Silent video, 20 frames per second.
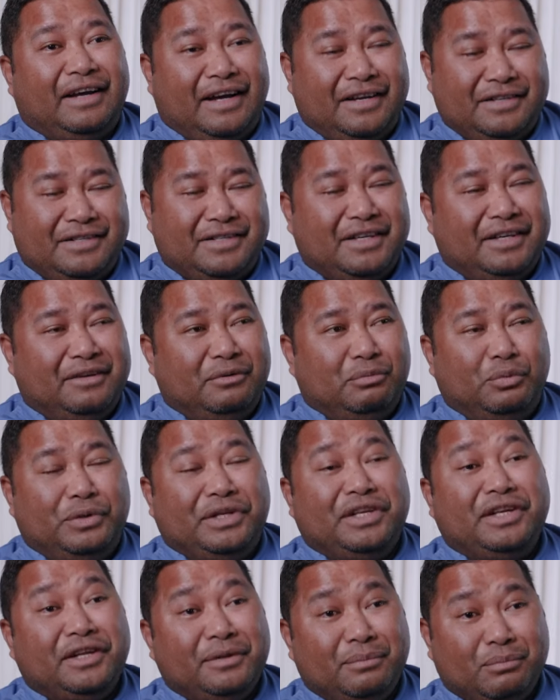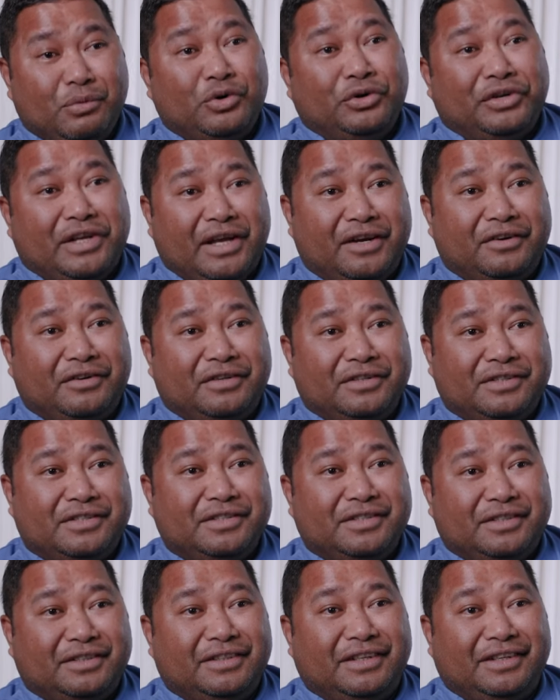I'd say we need more
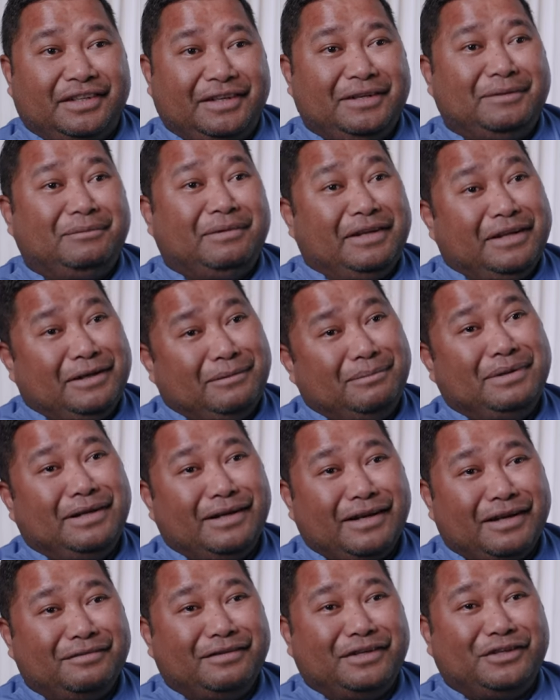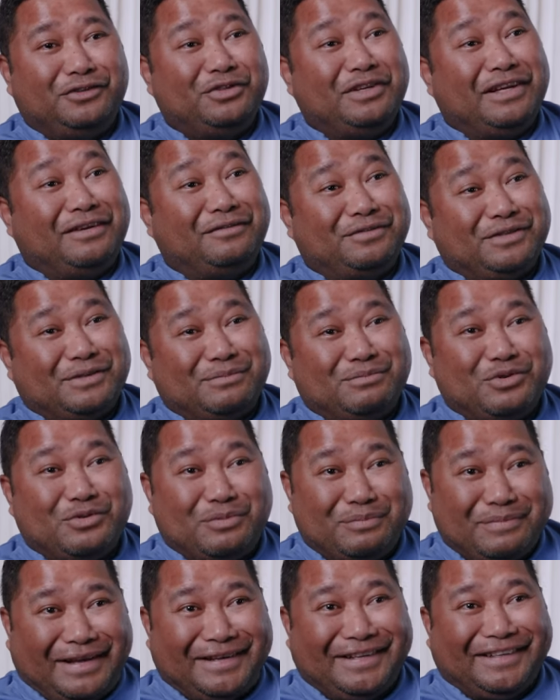carers. And it'd be lovely to have some
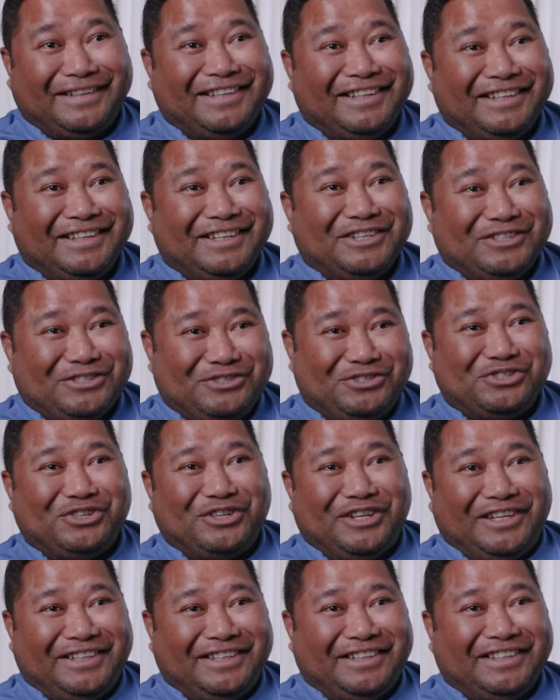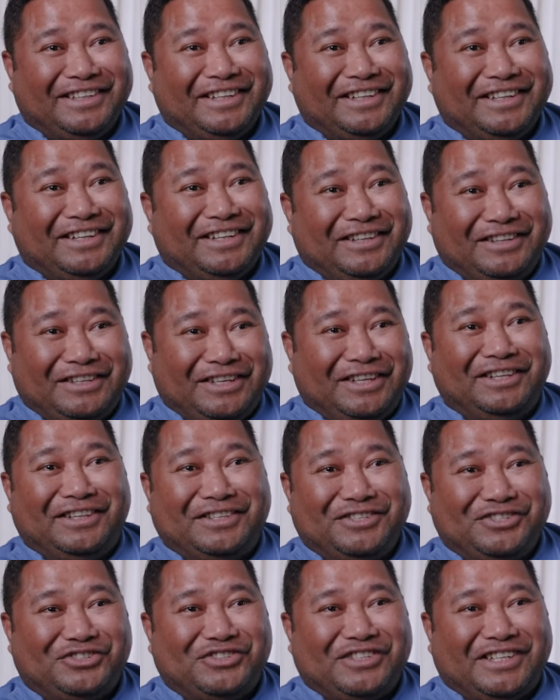more men join the
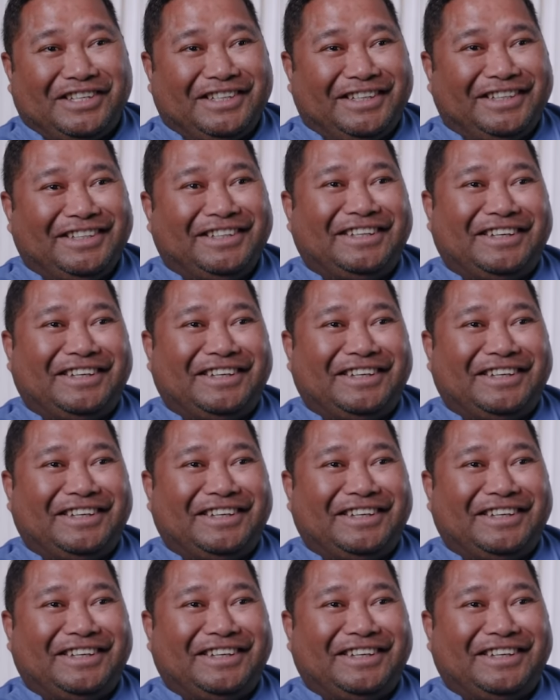industry.